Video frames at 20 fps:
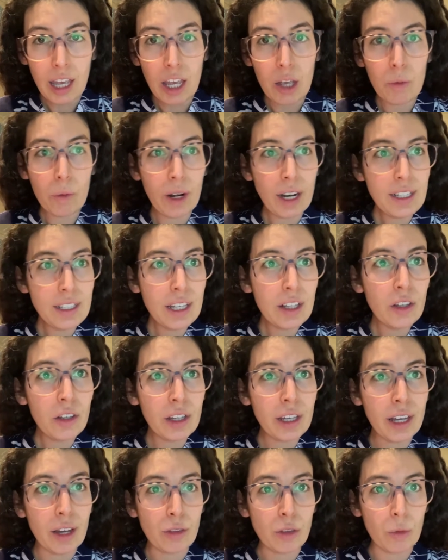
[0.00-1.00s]
And when I say
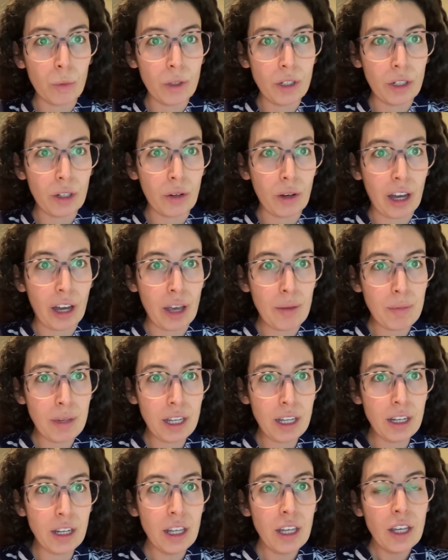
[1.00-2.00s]
looking out the window, I
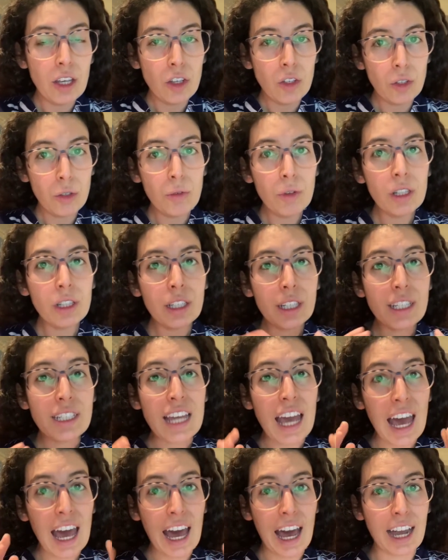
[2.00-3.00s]
mean you really need
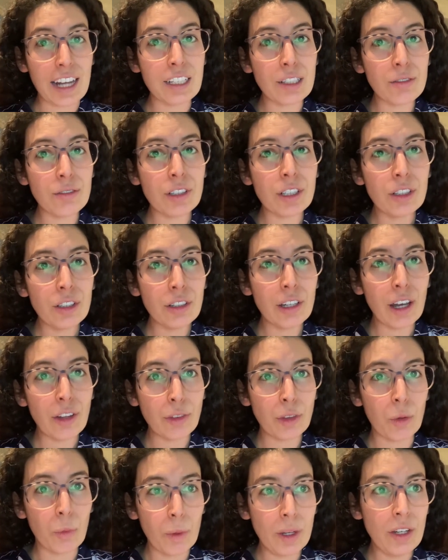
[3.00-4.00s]
to actively look
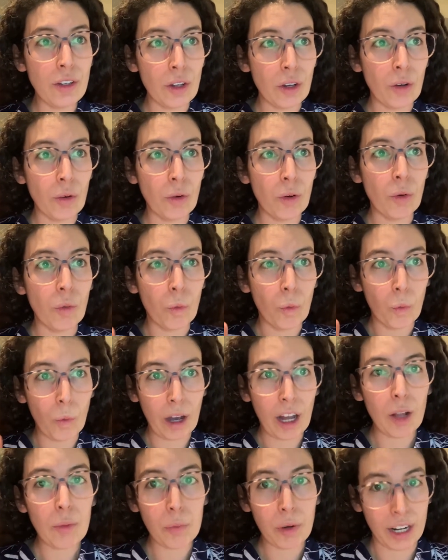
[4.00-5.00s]
out the window
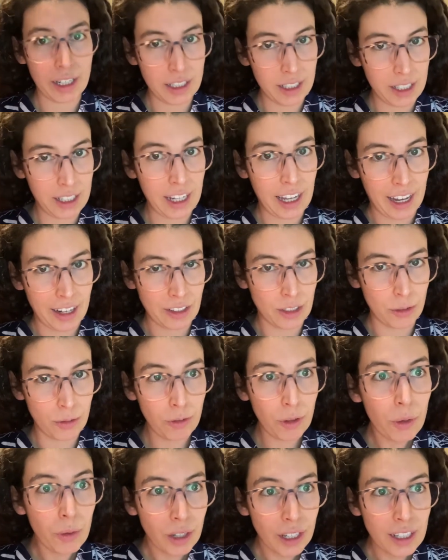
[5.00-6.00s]
while practicing active
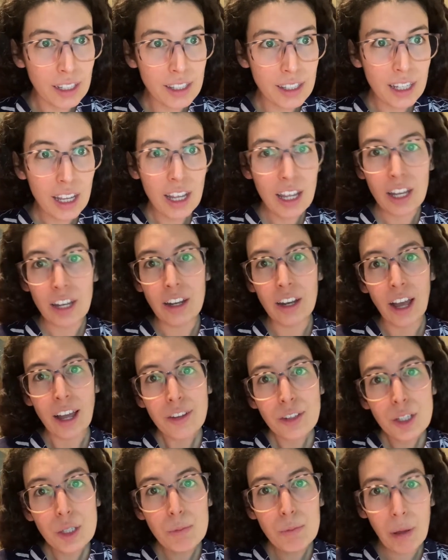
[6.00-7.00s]
focus, not
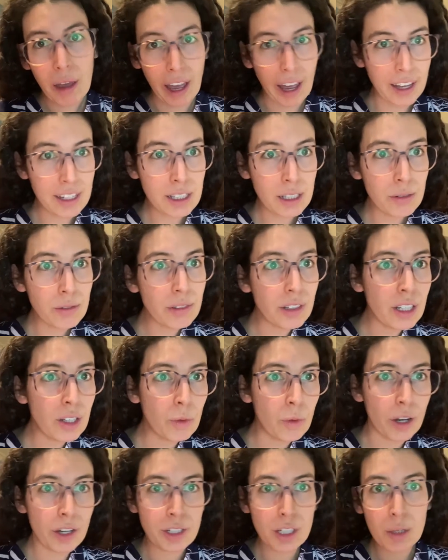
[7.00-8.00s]
just passively
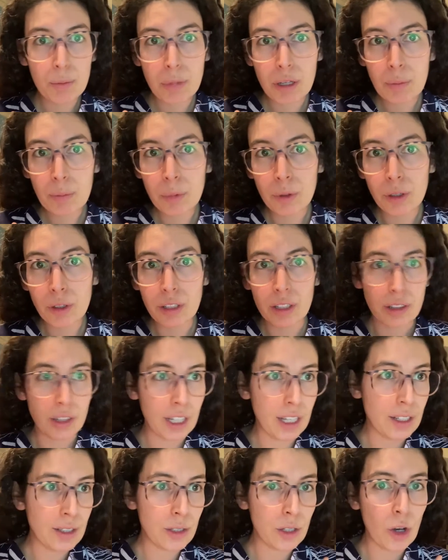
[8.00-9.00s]
watching people and
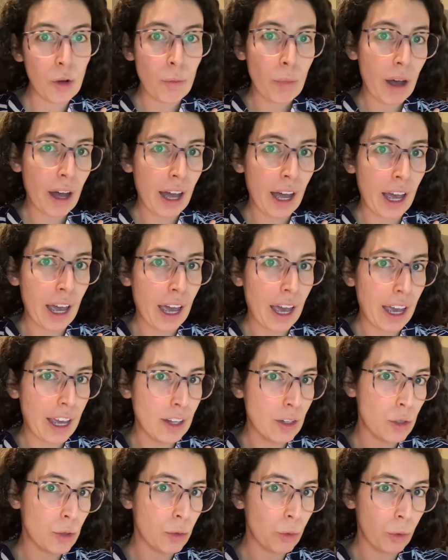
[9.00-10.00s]
things go by
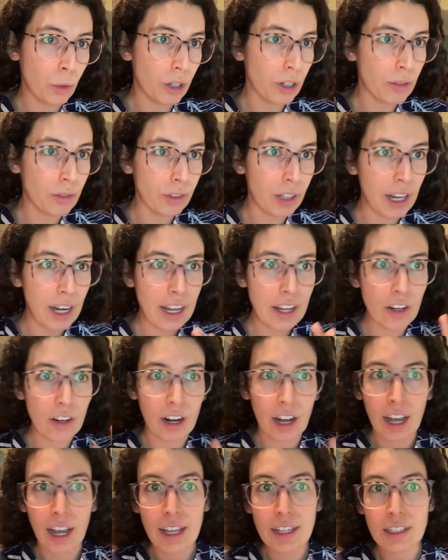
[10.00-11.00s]
and sort of letting your
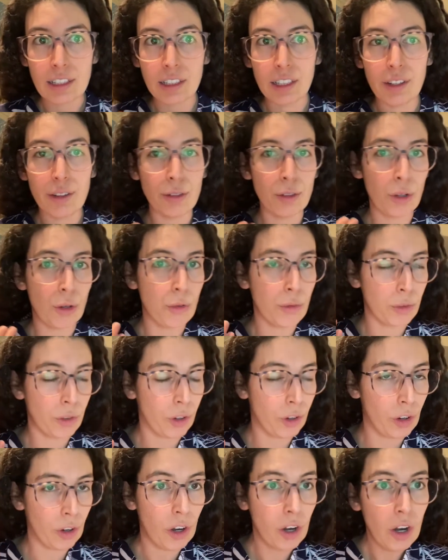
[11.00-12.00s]
eyes glaze
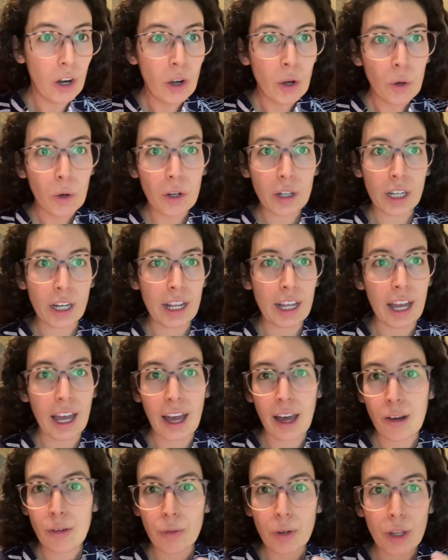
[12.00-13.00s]
over or getting
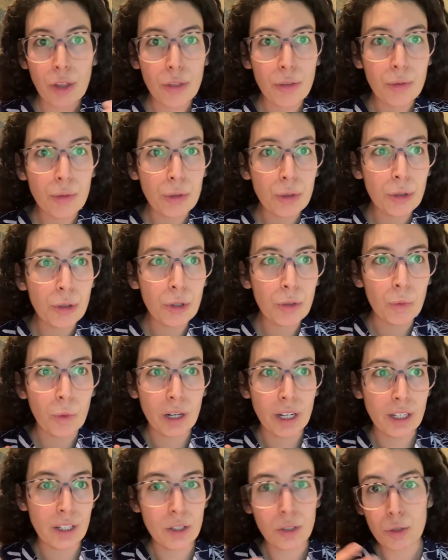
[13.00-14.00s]
halfway through and
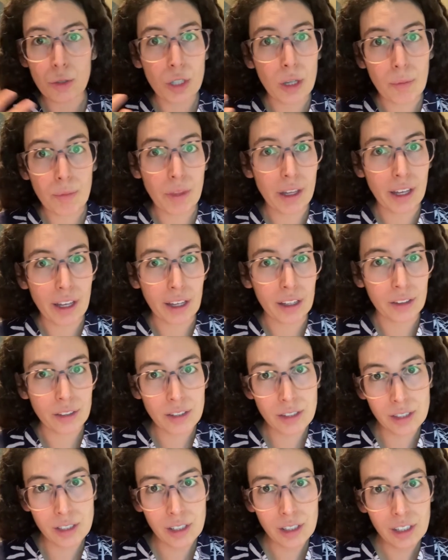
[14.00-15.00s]
wanting to do something
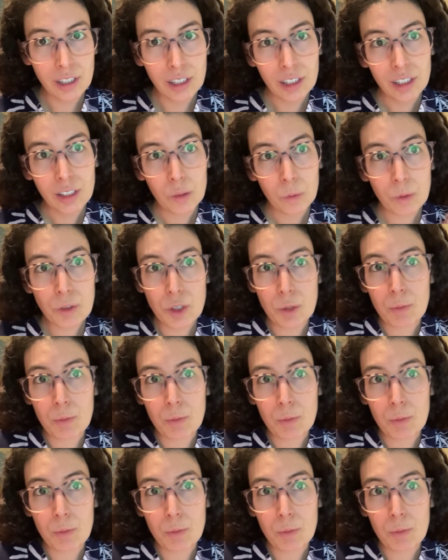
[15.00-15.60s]
else, which is